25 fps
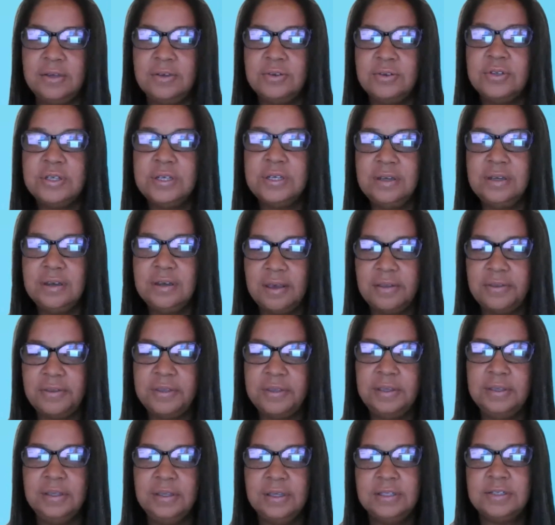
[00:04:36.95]
there's
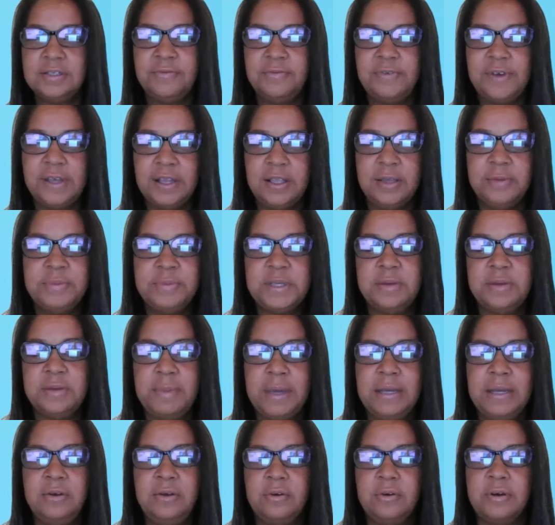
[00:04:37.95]
nothing that develops a
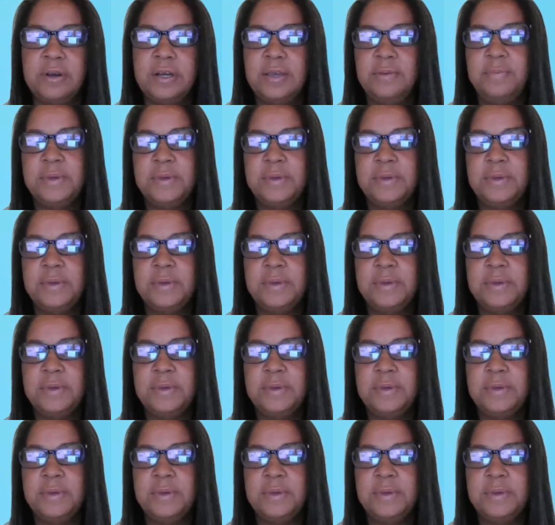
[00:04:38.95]
minority